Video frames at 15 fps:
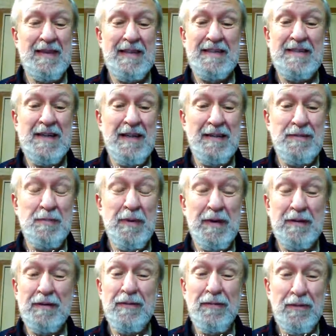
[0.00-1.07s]
this
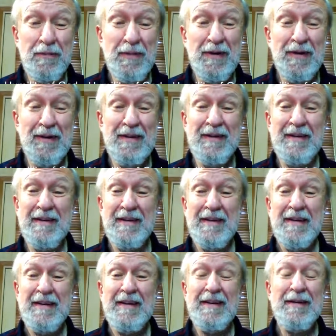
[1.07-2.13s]
aspect of humility,
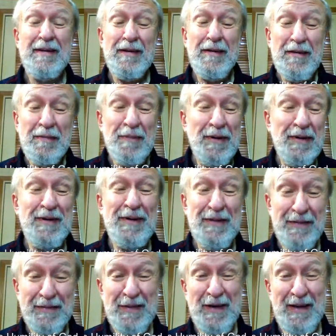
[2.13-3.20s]
the humility
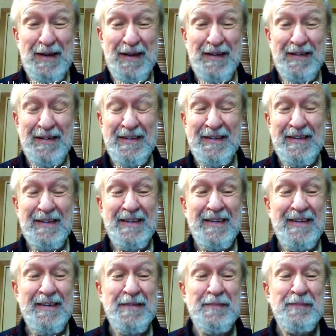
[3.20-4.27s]
of God.
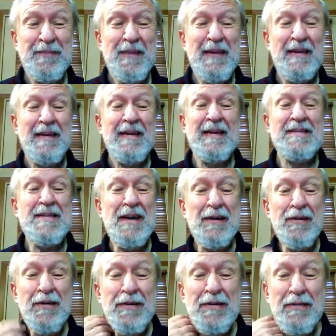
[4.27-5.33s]
As I
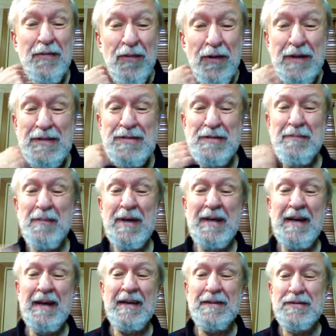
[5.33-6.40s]
heard the voice of
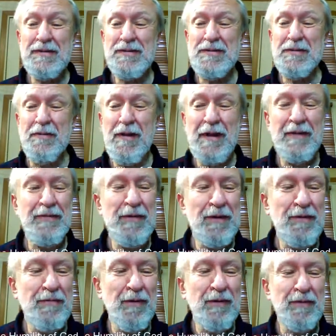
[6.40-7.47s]
many angels around the
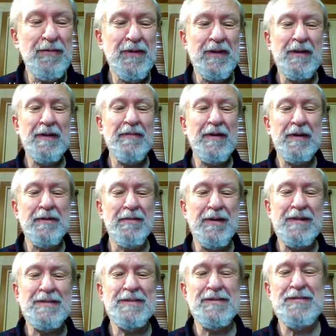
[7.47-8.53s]
throne, the living
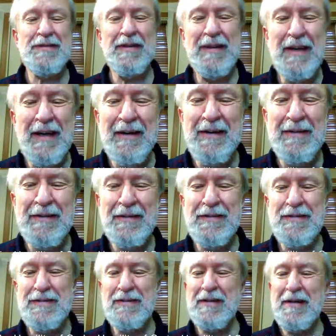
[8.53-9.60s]
creatures and the
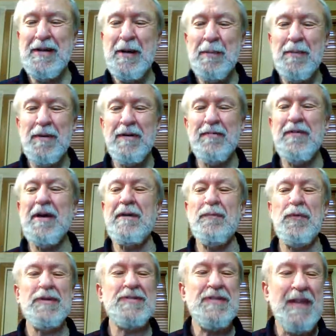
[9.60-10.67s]
elders, and the number of
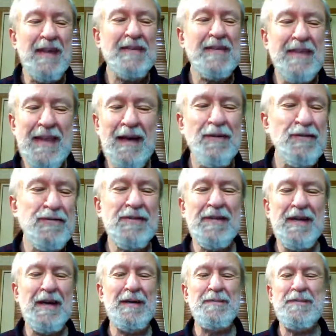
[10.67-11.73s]
them was
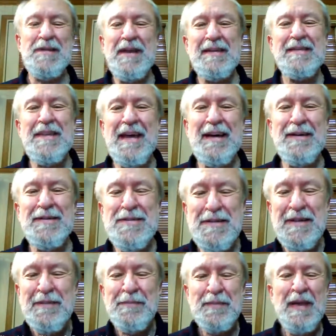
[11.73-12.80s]
10,000 times
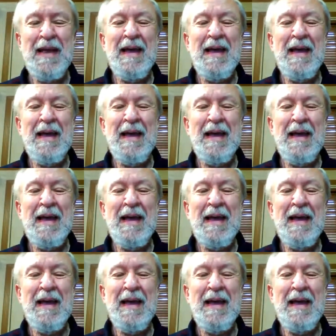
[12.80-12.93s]
10,000,